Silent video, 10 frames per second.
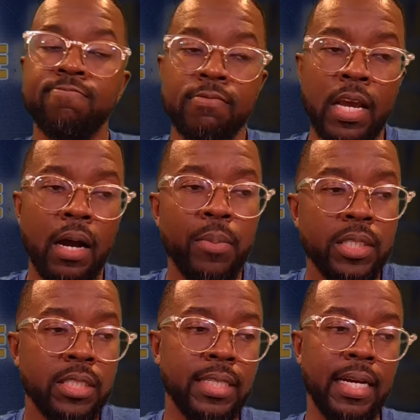How
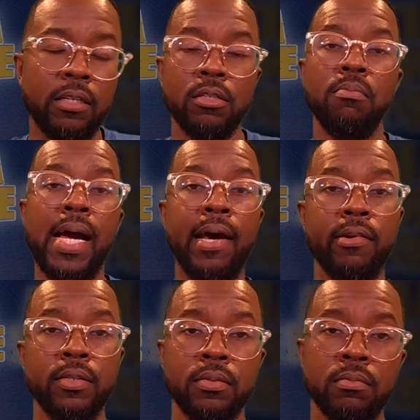much is that going to
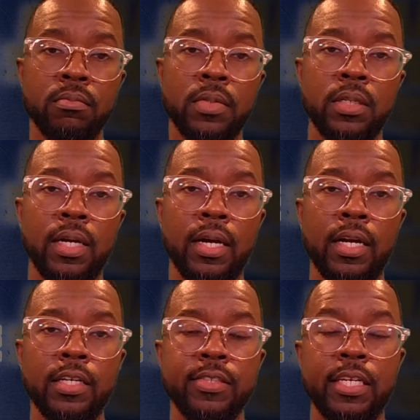matter
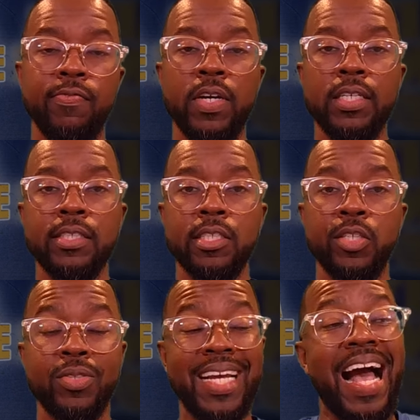if Stephon is in
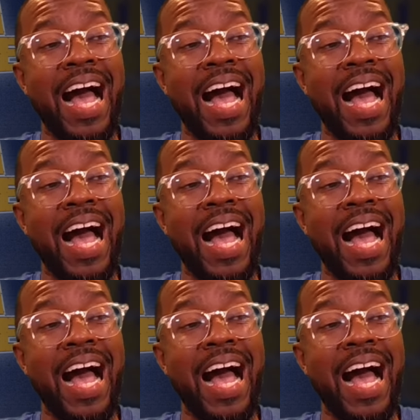Houston?